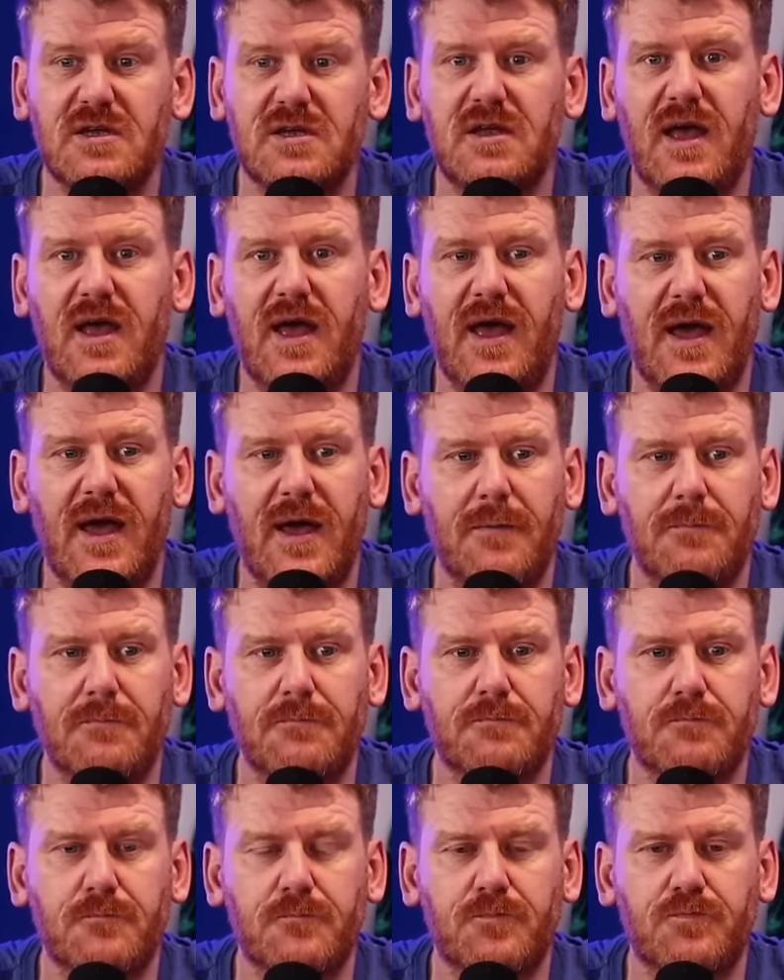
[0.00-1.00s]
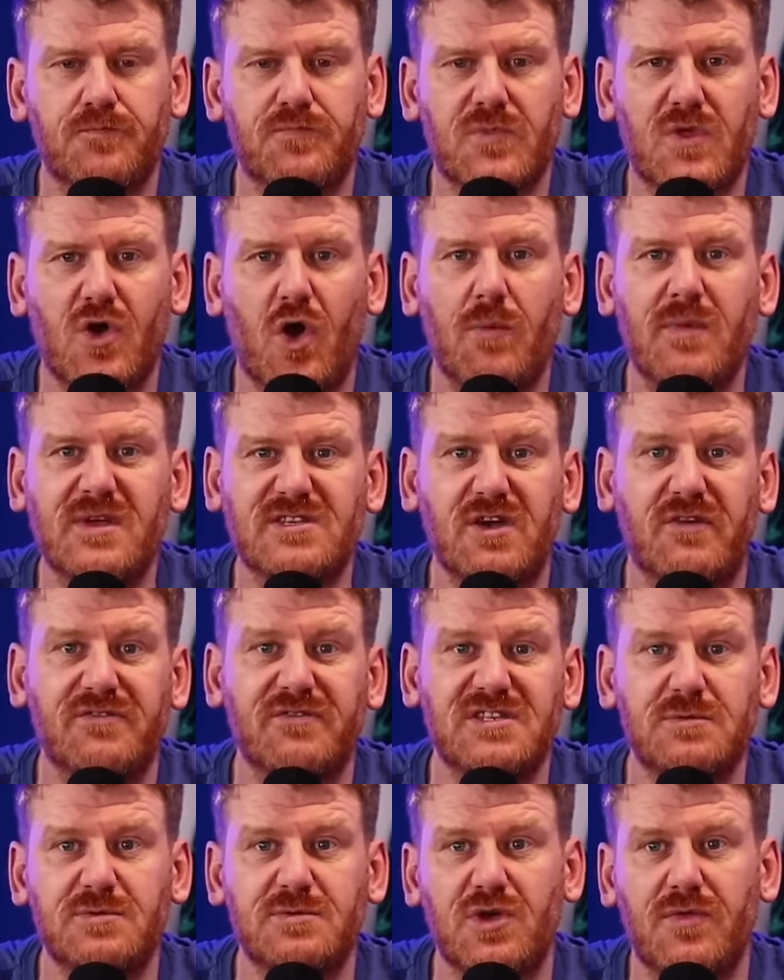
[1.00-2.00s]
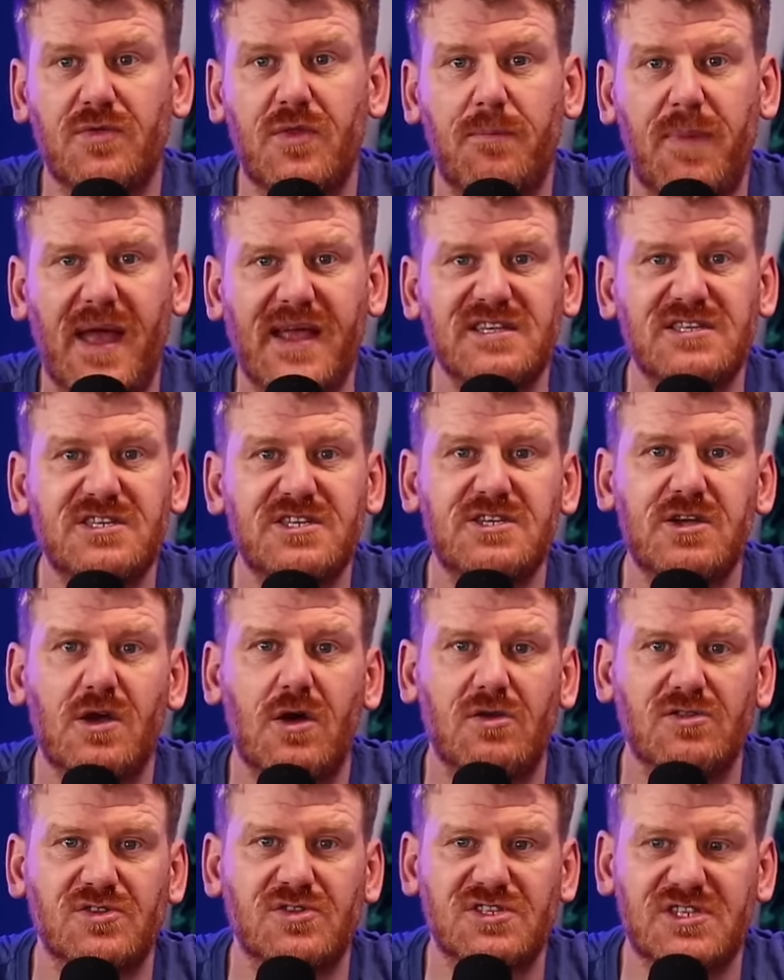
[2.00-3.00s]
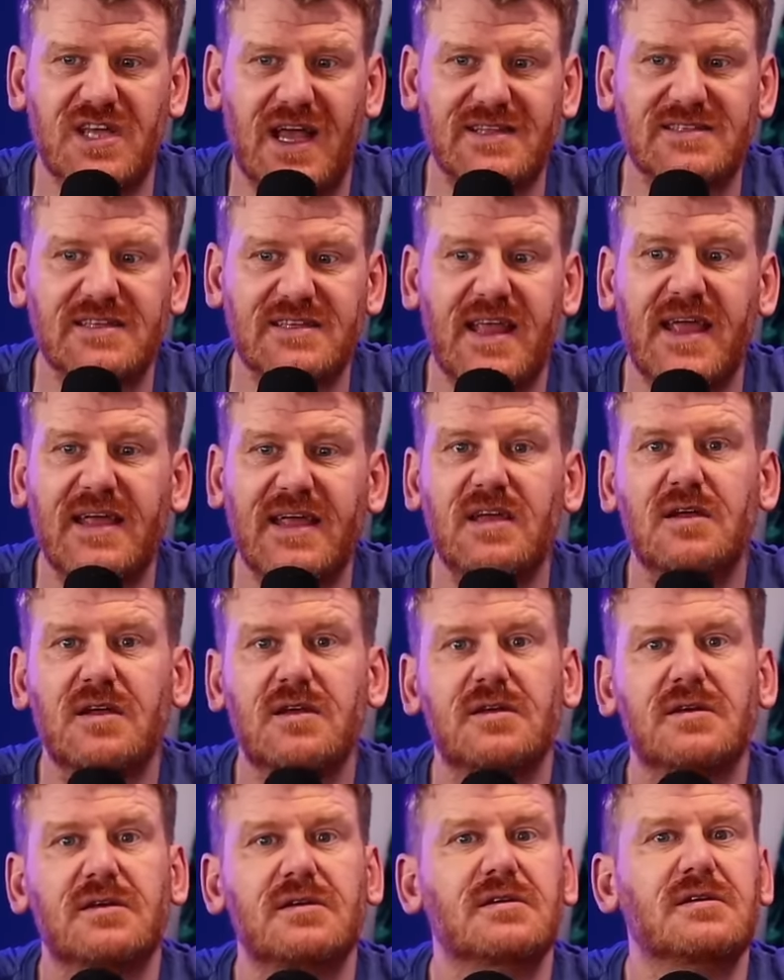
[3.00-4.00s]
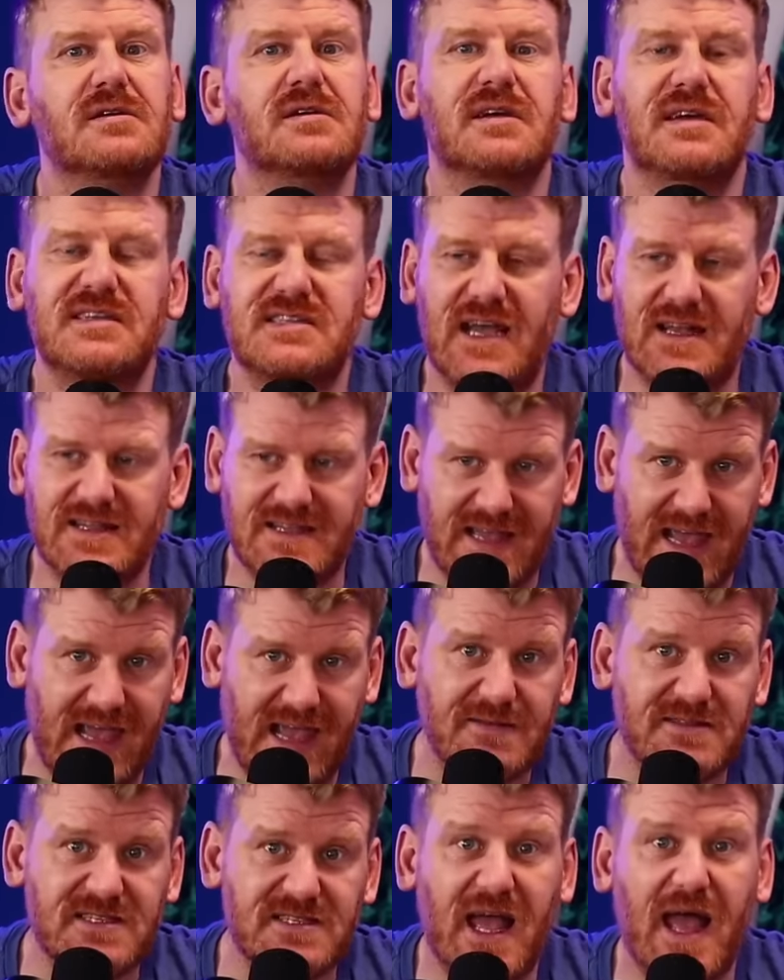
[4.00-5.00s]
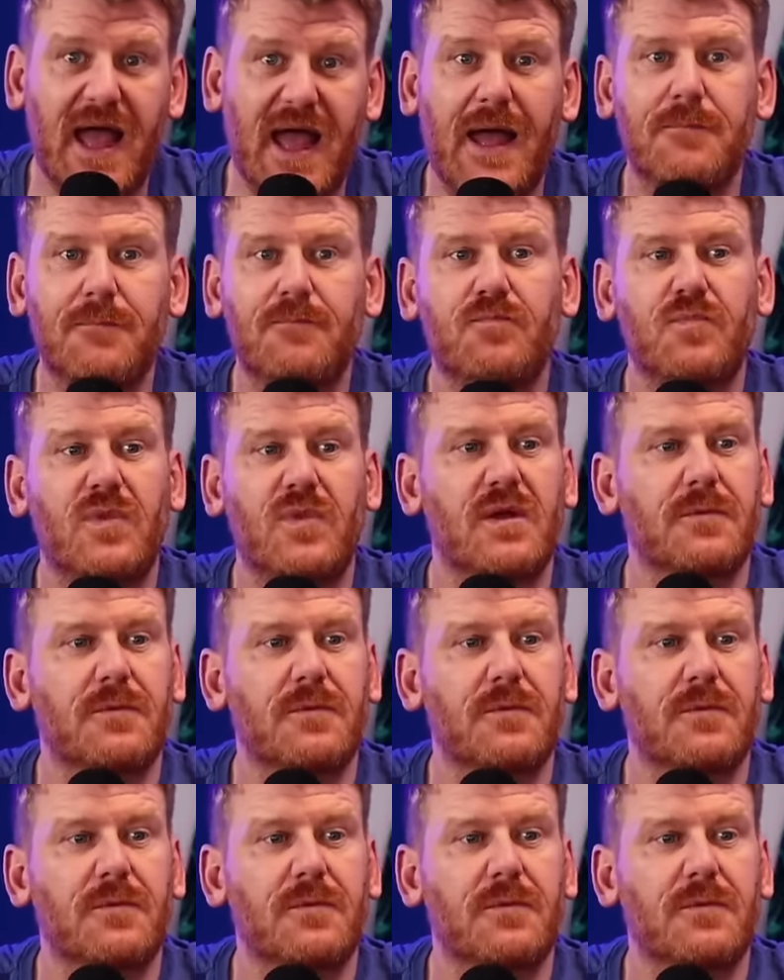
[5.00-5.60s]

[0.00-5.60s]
Gomes obviously was on the bench on Saturday. He's got game time.